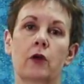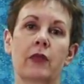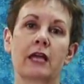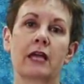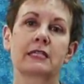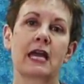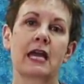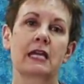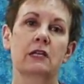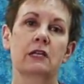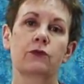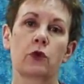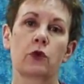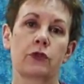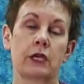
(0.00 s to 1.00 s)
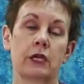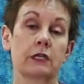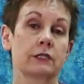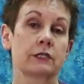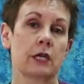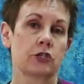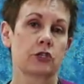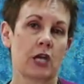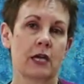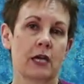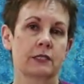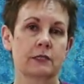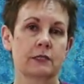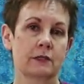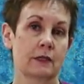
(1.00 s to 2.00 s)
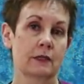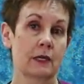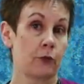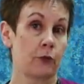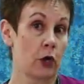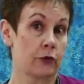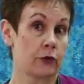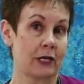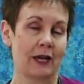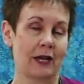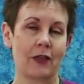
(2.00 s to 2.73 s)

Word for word: And that's handy for things such as embroidery.